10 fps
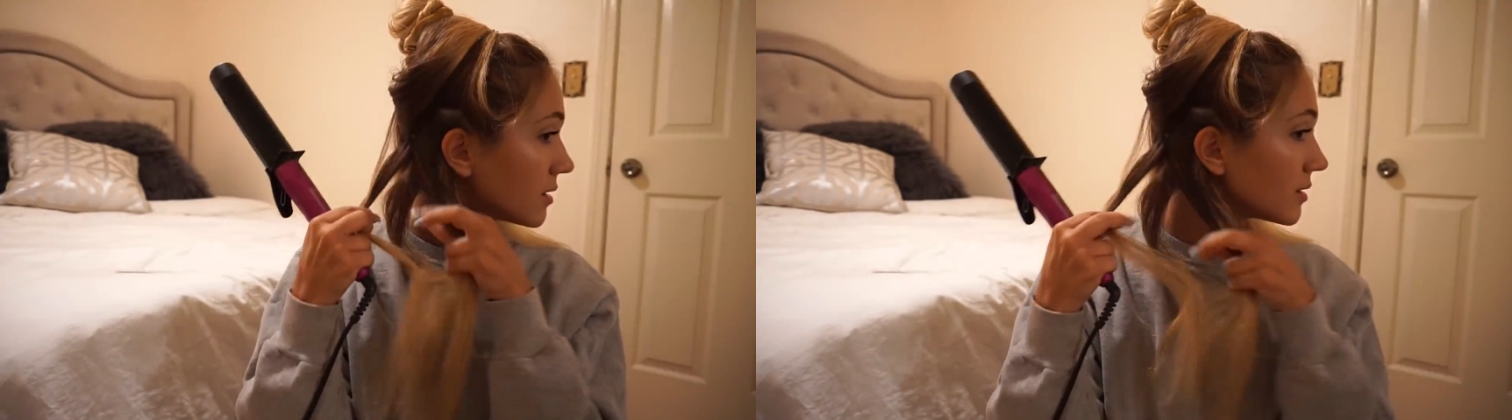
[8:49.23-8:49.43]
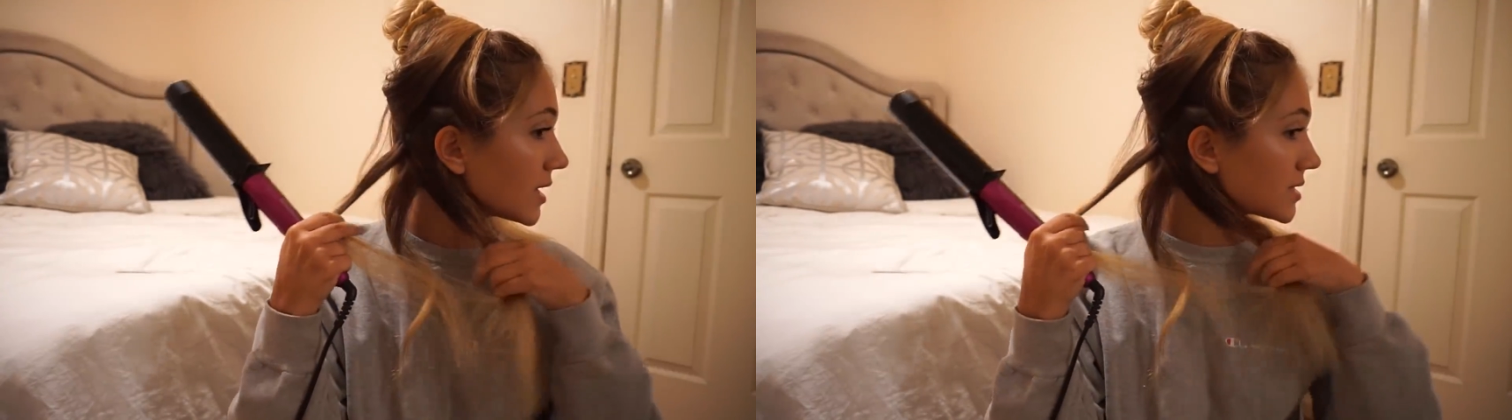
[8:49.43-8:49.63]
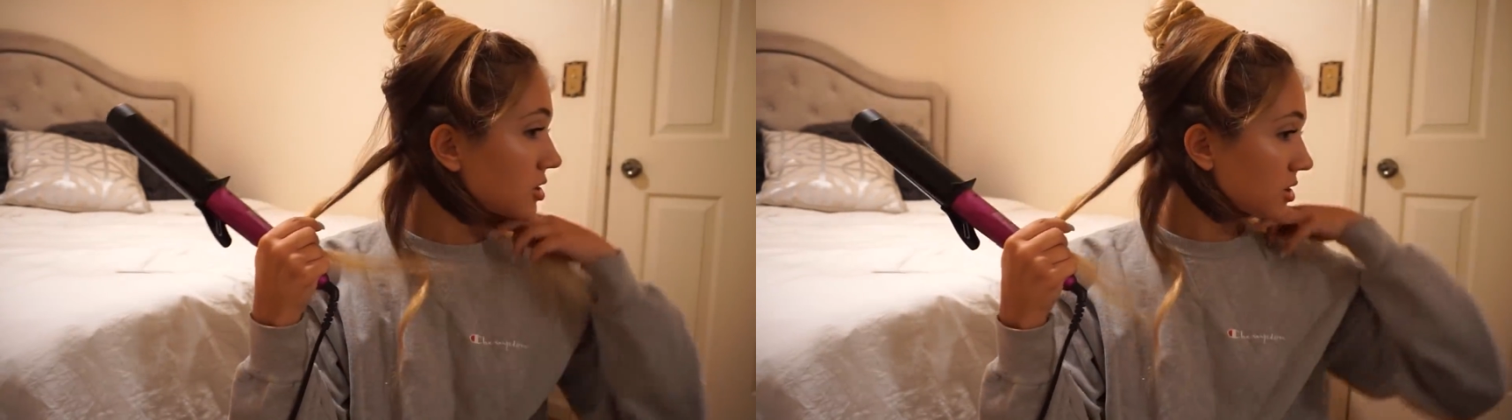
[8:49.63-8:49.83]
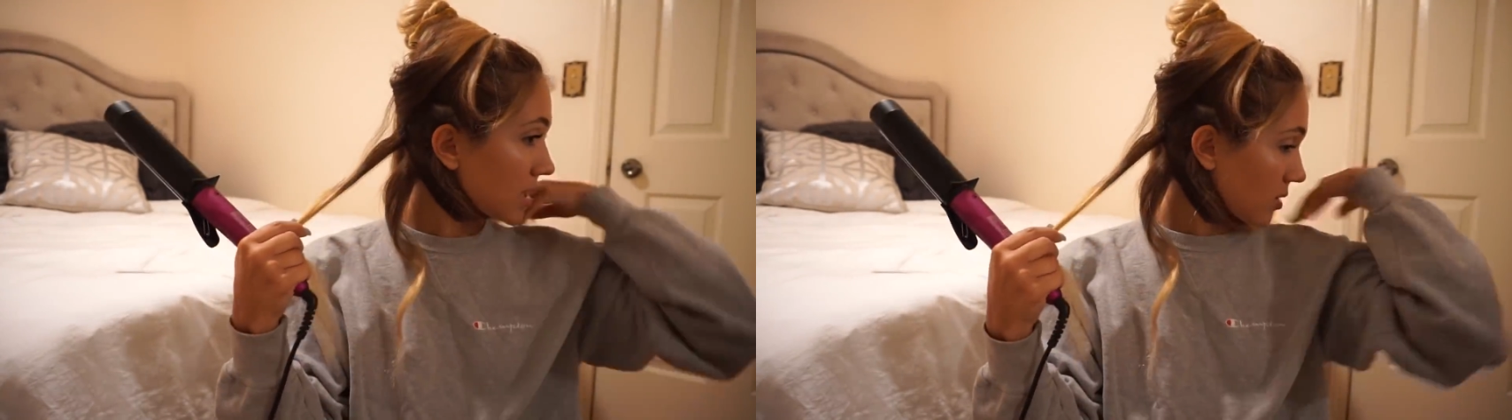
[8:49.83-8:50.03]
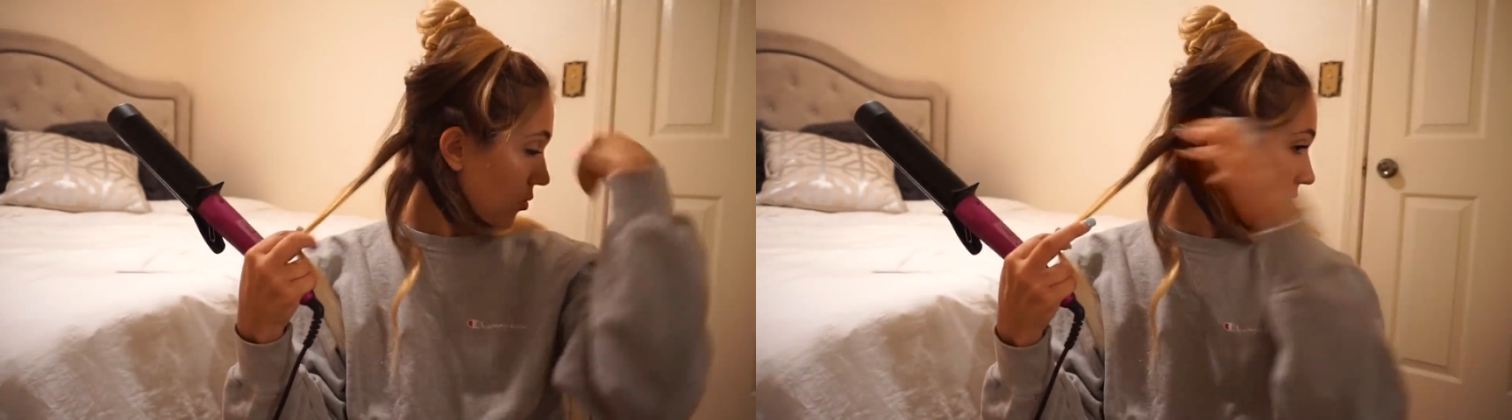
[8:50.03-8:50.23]
That's just
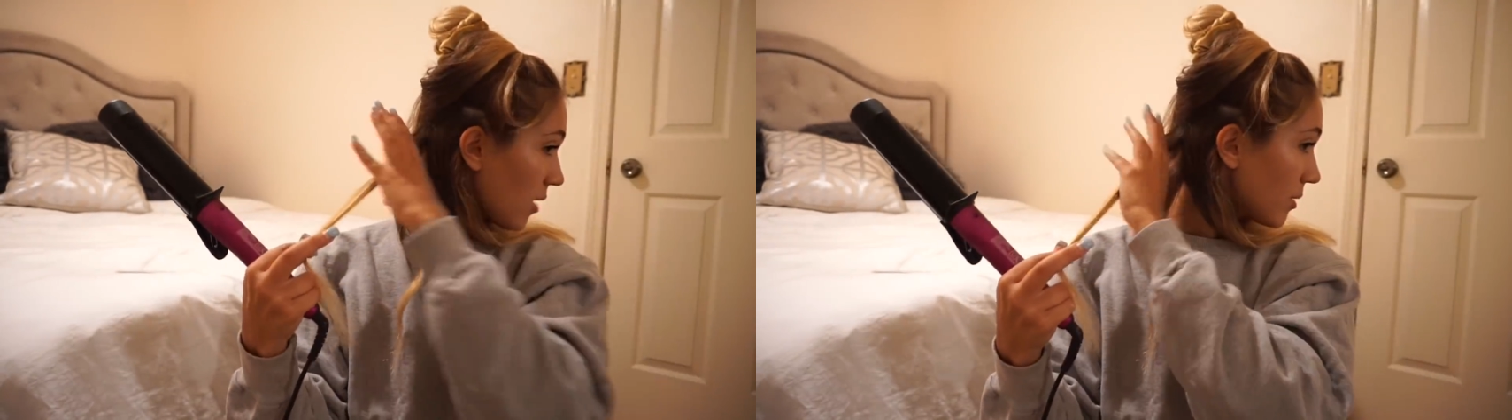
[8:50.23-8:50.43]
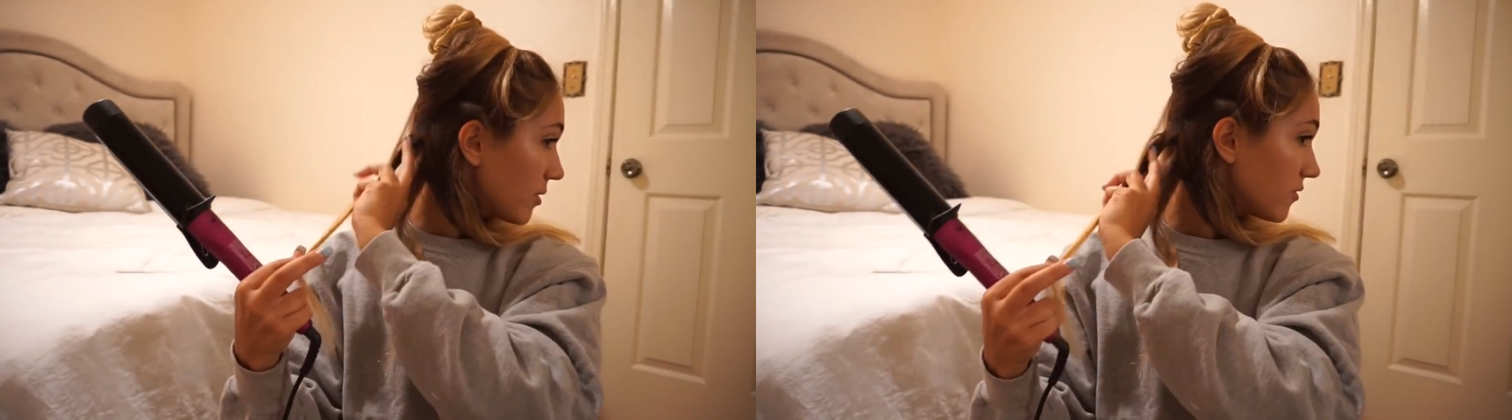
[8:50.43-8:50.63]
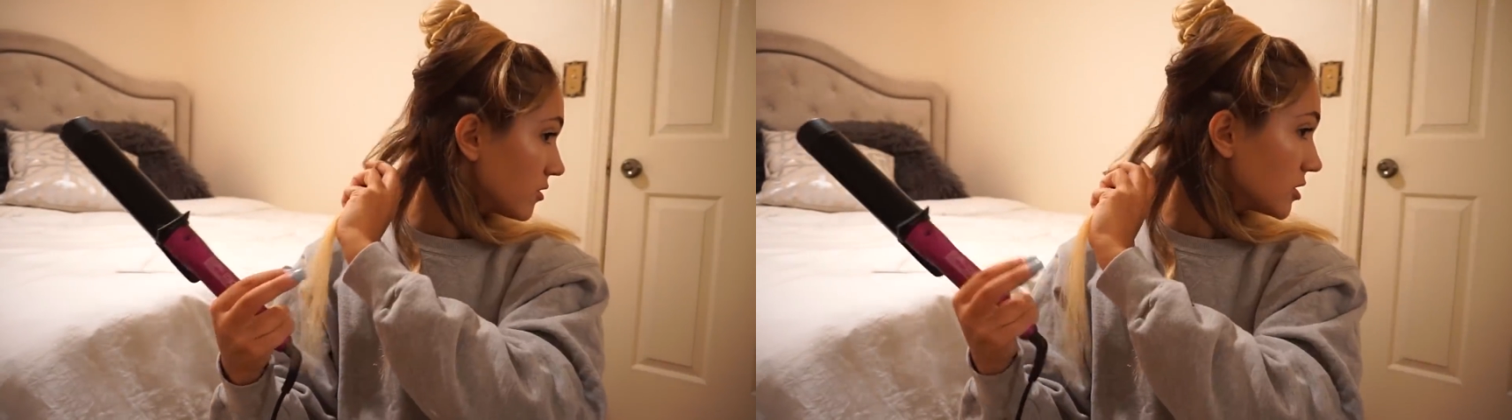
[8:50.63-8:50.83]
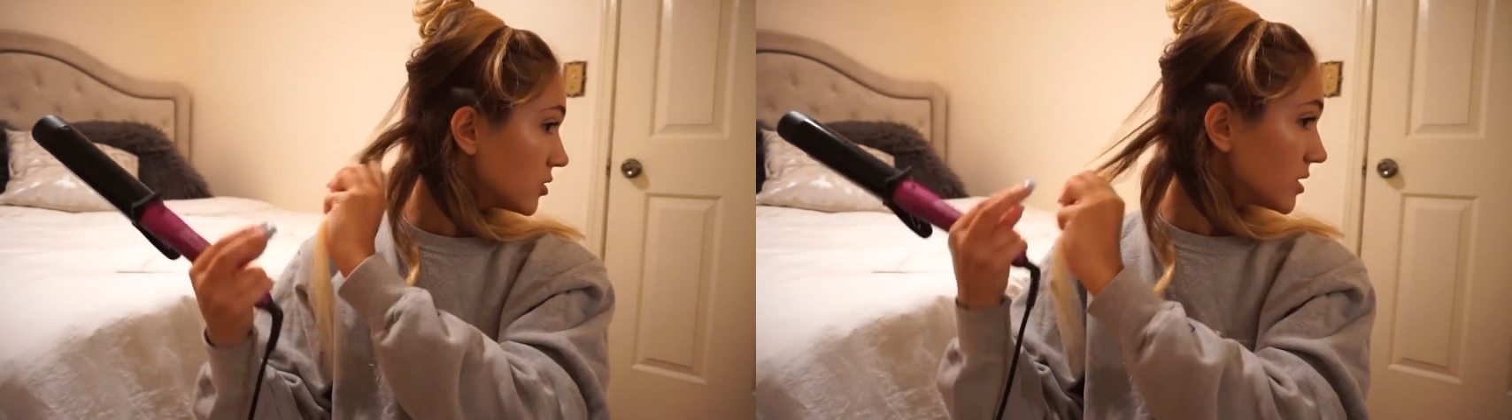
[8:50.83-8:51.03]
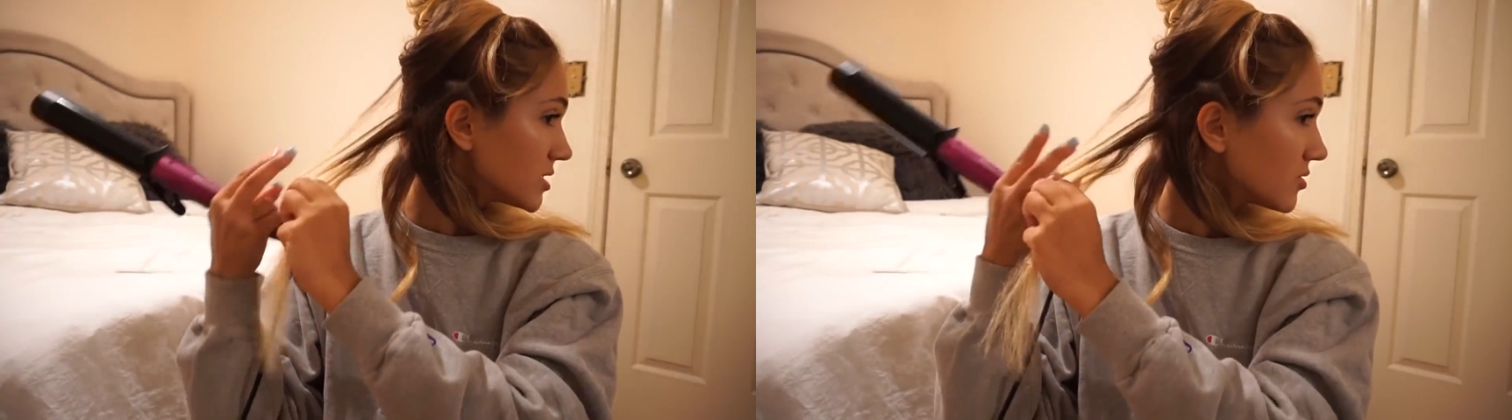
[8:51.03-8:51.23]
how I prefer to do it,